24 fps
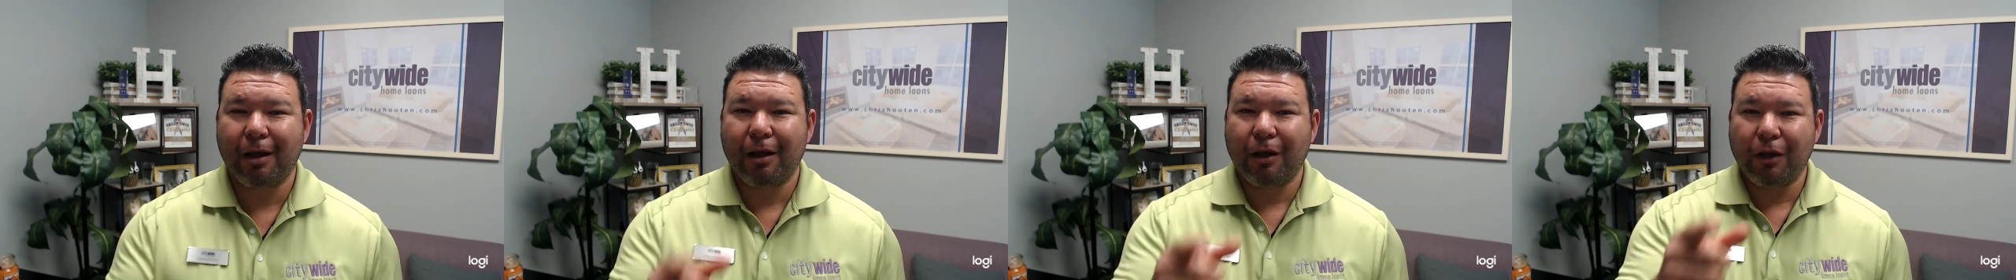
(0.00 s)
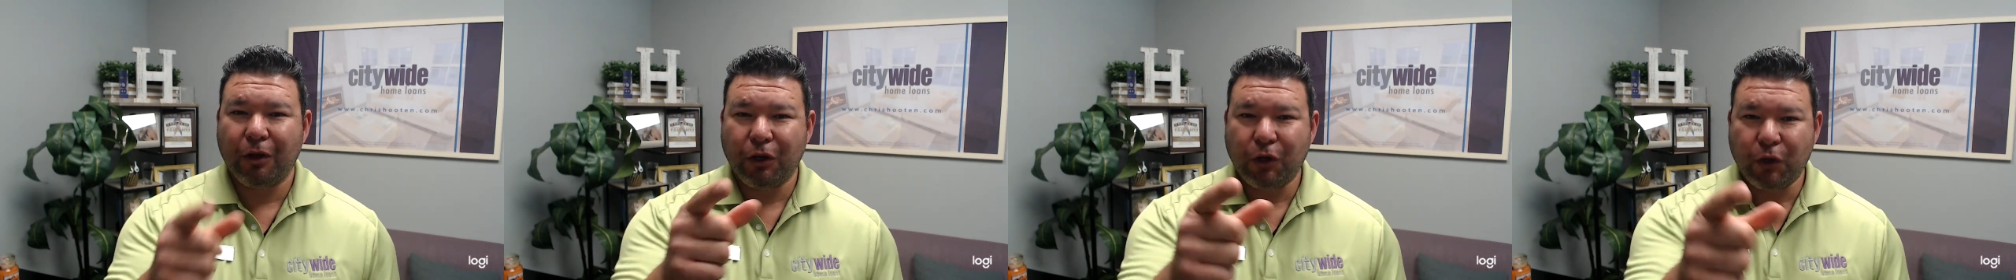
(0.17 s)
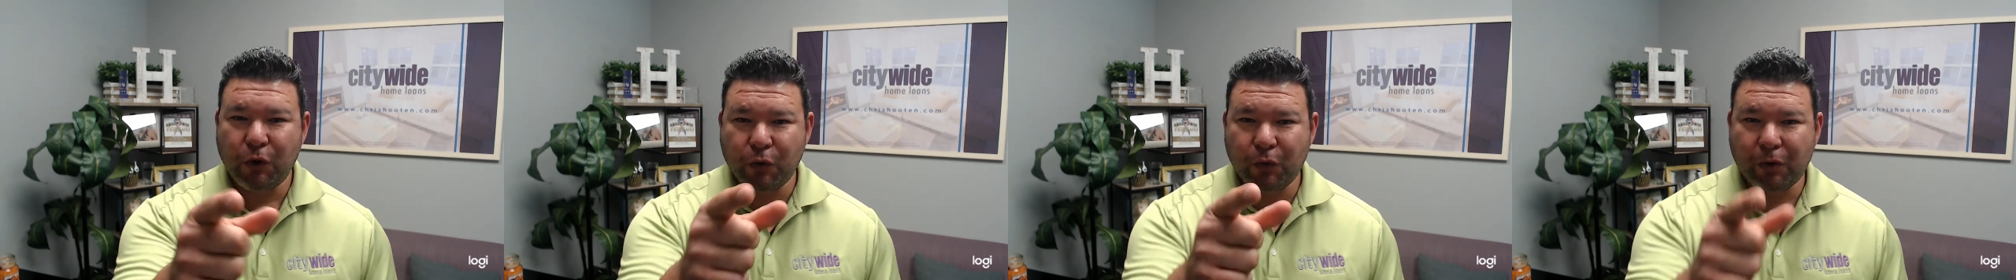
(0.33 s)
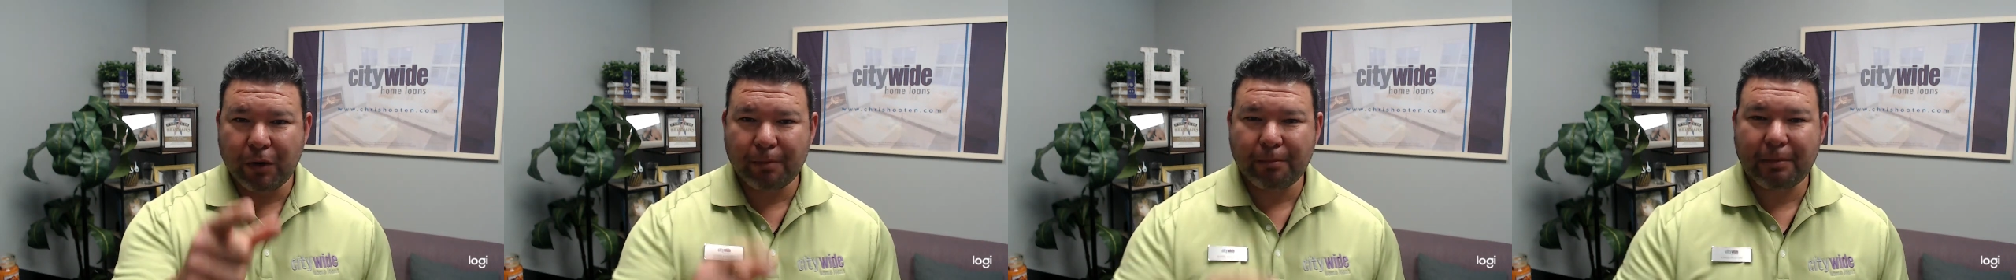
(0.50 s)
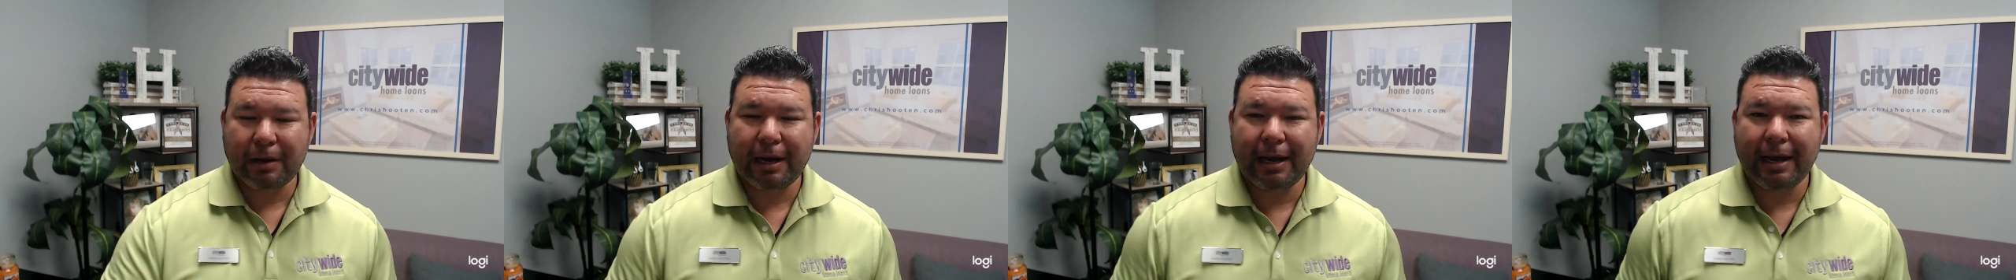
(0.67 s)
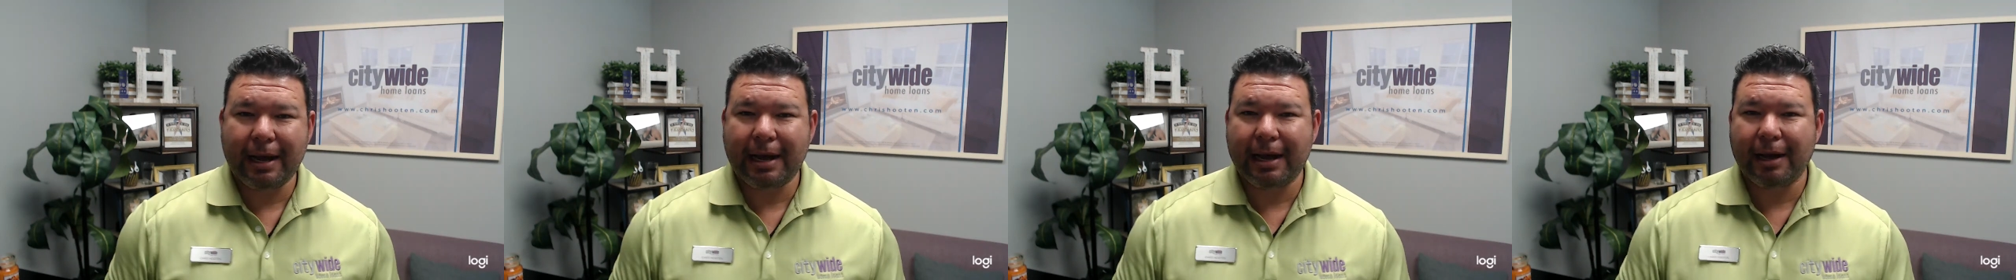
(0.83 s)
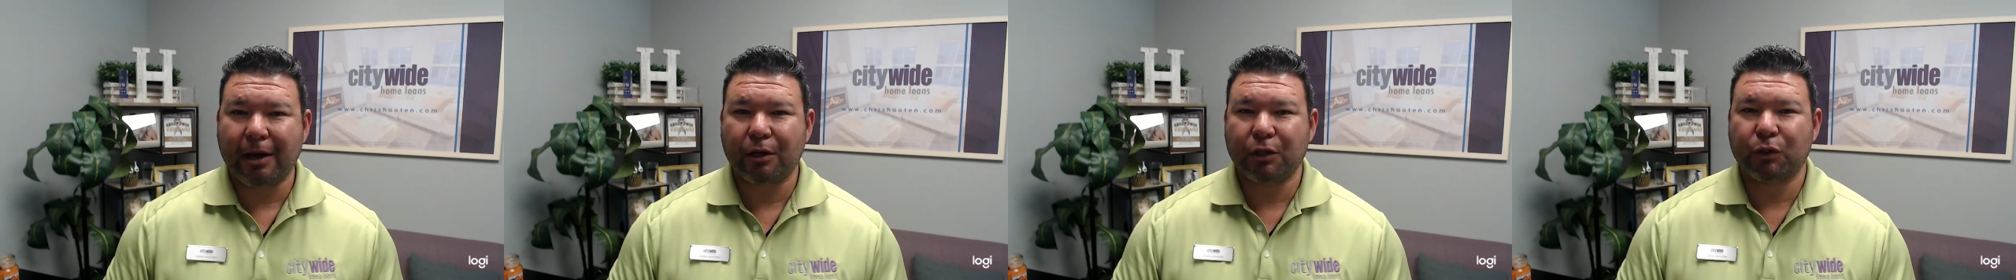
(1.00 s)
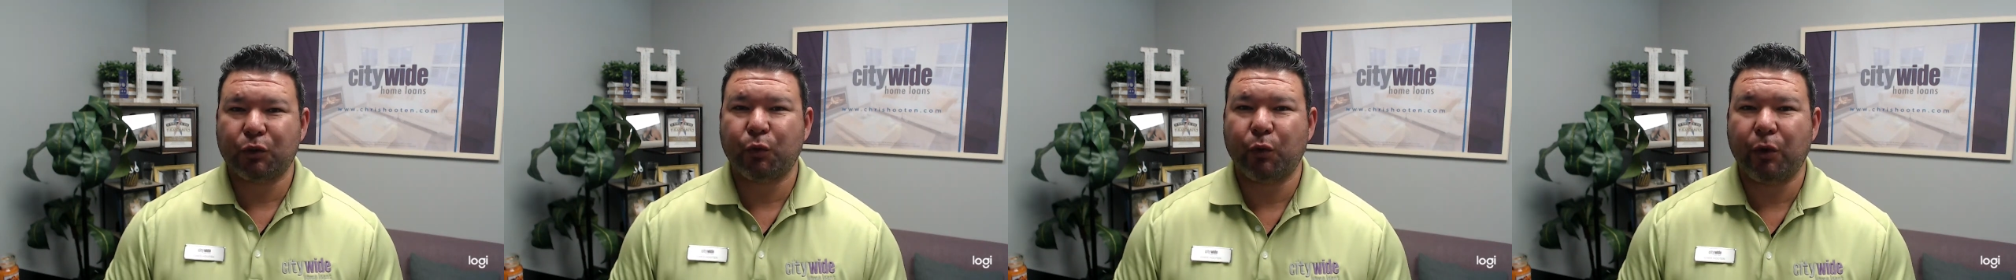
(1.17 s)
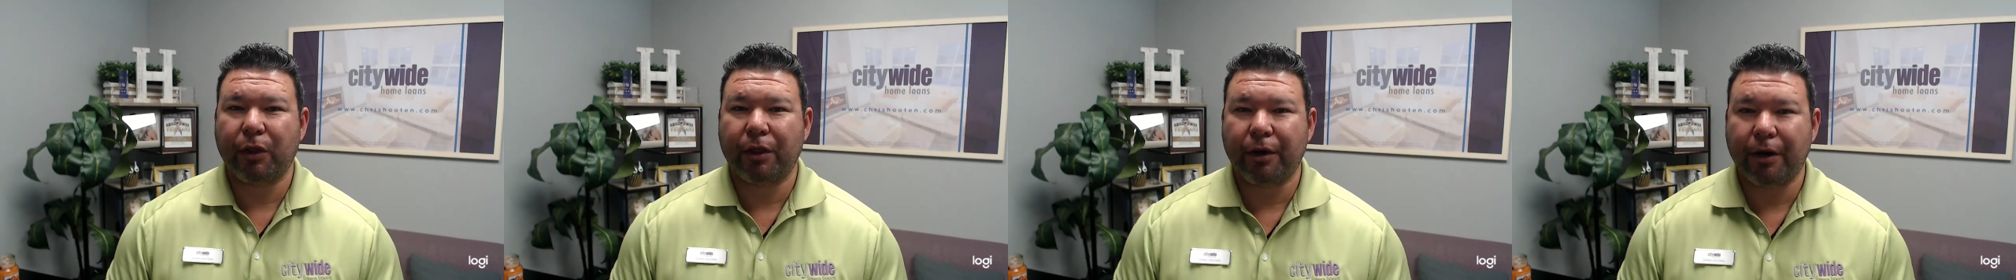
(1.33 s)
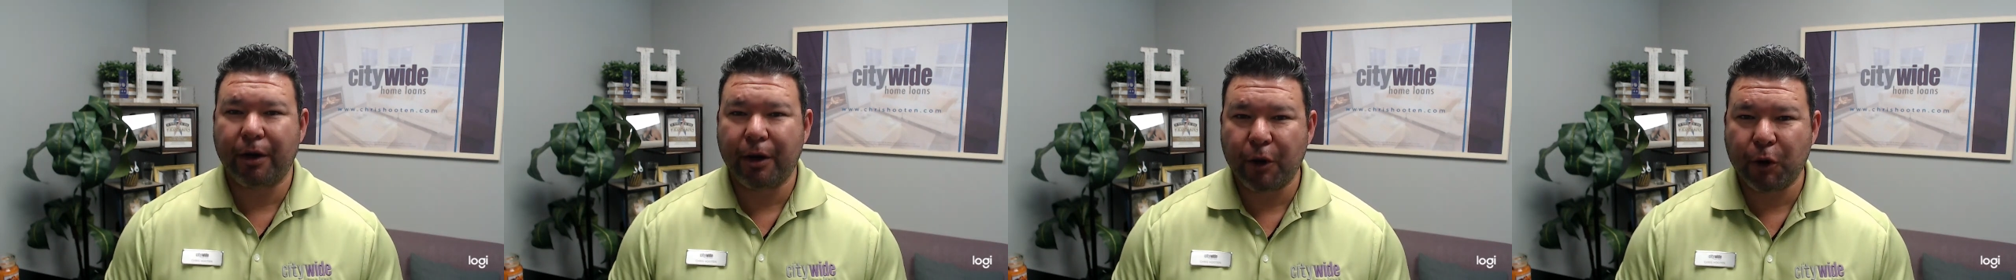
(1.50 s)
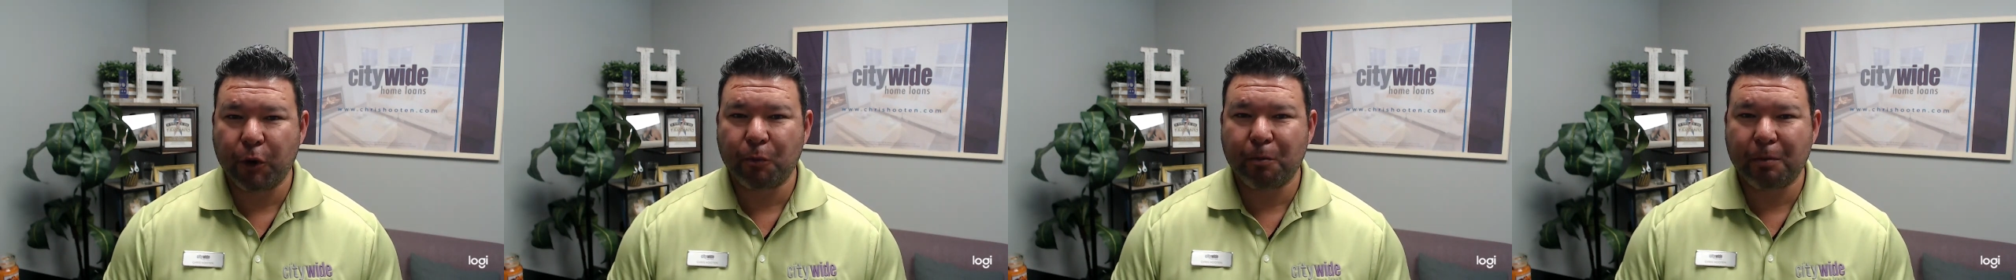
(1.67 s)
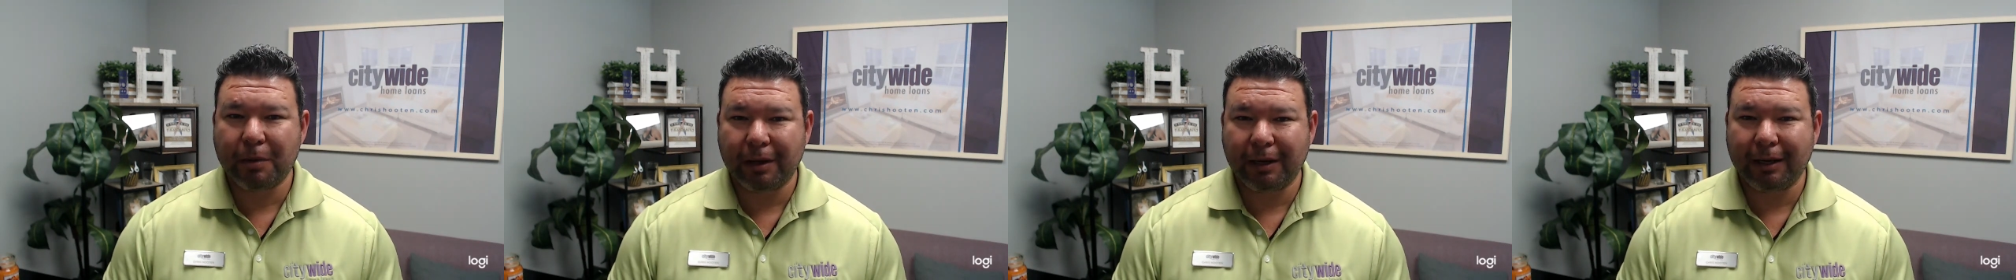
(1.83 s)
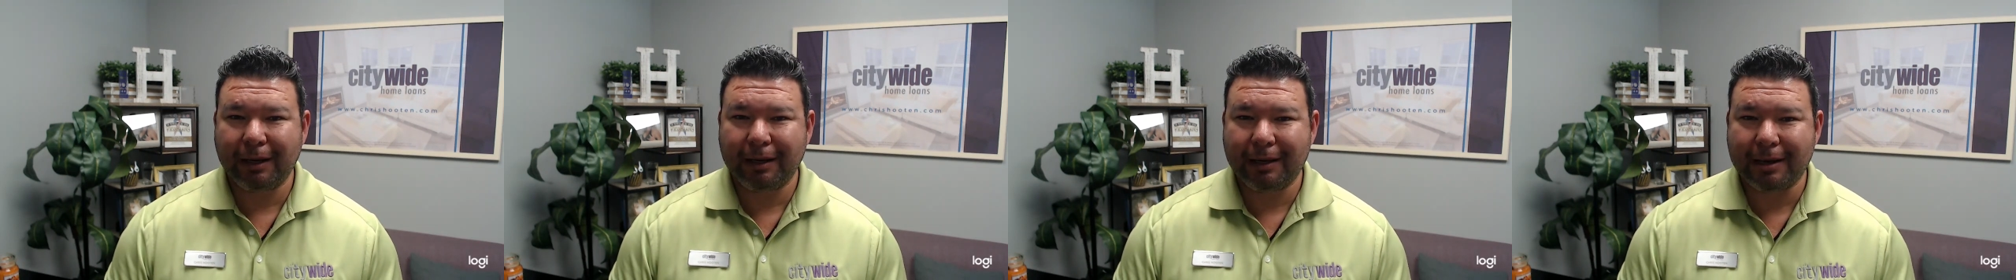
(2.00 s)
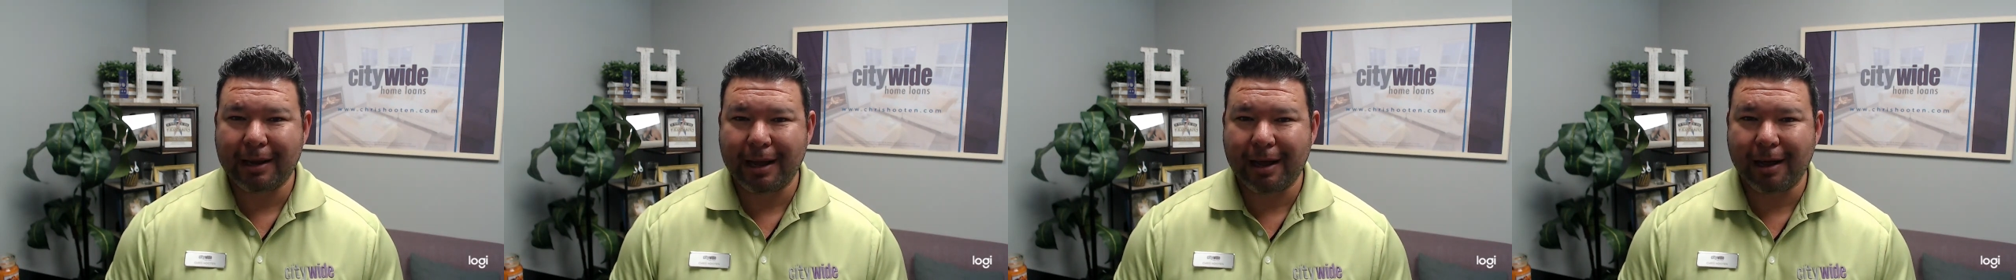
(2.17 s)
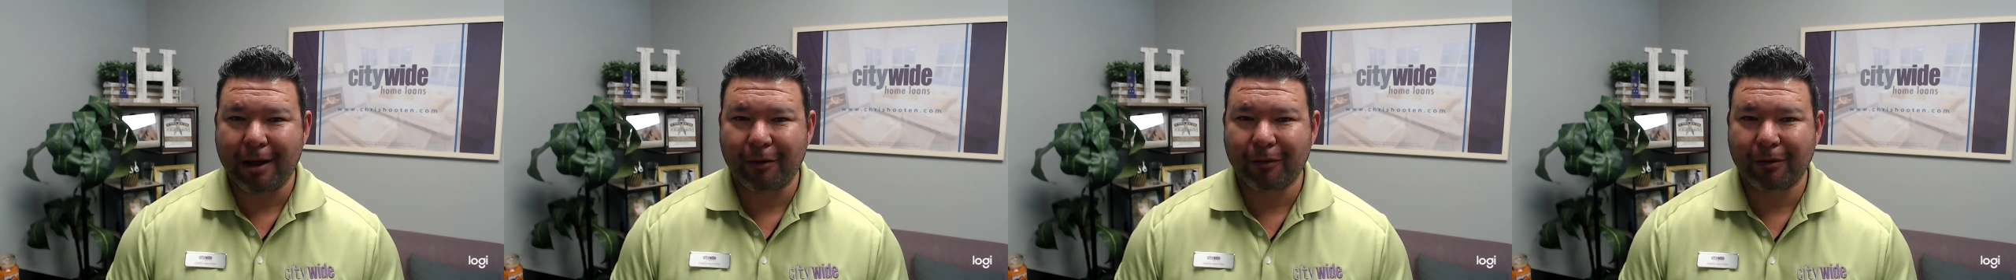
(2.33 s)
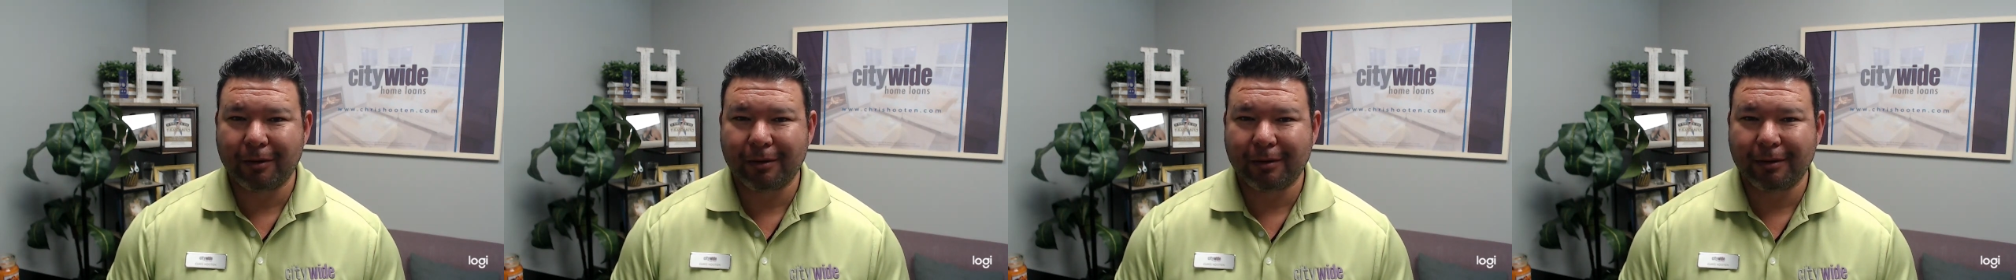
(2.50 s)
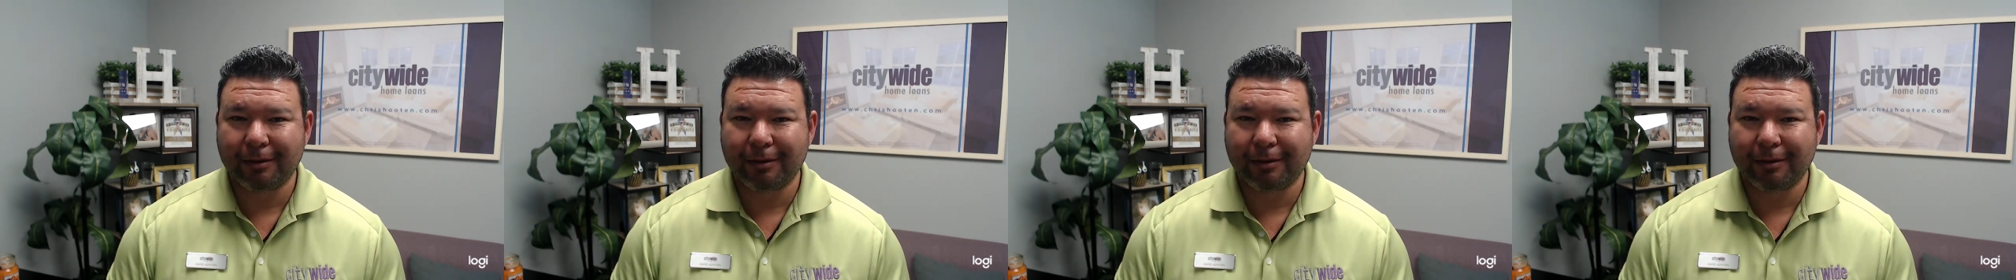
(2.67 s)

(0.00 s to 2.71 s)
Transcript: You can buy a house with no money down.